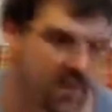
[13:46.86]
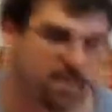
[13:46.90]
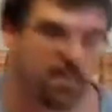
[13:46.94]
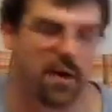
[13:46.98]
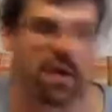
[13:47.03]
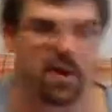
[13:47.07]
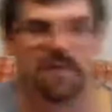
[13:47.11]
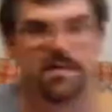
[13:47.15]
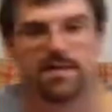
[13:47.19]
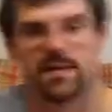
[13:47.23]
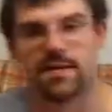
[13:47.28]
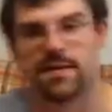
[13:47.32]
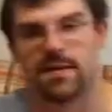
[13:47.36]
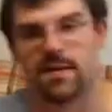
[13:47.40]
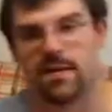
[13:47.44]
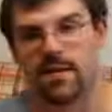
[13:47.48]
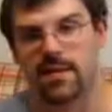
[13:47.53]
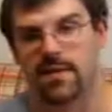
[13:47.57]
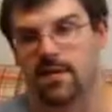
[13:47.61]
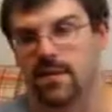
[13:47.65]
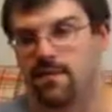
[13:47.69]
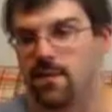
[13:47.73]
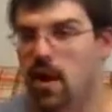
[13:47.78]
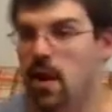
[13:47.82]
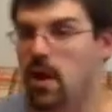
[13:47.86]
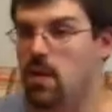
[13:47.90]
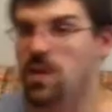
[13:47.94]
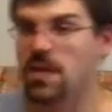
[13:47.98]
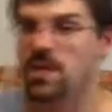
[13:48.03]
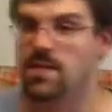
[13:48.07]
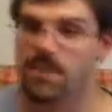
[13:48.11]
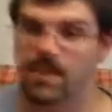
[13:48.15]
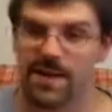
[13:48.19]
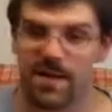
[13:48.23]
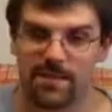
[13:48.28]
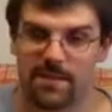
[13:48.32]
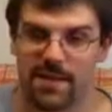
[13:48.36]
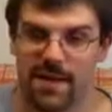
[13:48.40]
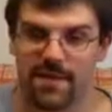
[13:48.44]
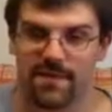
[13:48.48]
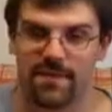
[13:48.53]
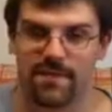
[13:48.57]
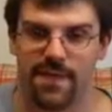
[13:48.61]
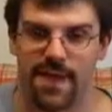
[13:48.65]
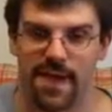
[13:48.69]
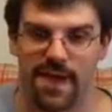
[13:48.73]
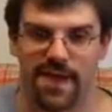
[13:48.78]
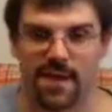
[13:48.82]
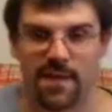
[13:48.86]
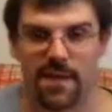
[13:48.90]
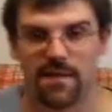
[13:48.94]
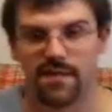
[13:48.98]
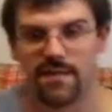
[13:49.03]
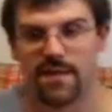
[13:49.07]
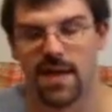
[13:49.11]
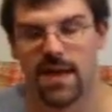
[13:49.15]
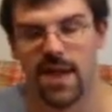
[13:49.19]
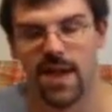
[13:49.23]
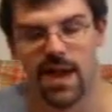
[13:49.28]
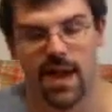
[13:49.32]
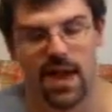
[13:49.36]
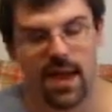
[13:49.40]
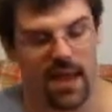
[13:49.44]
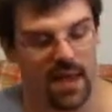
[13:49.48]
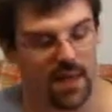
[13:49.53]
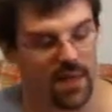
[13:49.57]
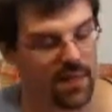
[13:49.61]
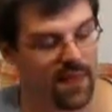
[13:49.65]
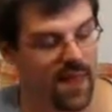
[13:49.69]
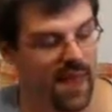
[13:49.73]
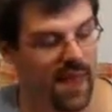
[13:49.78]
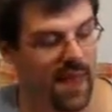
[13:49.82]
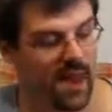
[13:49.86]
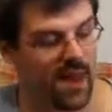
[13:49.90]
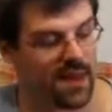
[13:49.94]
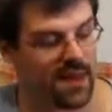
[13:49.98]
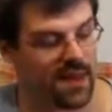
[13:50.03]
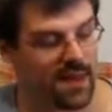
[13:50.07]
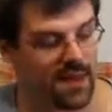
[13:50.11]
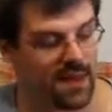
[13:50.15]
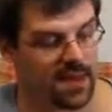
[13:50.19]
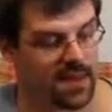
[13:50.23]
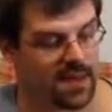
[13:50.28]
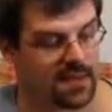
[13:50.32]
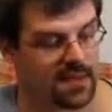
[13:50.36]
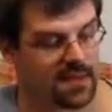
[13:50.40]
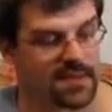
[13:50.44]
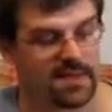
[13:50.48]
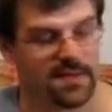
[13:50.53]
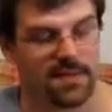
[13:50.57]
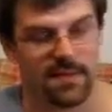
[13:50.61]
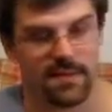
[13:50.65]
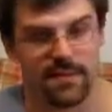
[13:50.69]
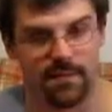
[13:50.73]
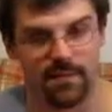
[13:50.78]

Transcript: part of a series I've always been a big fan of, and that is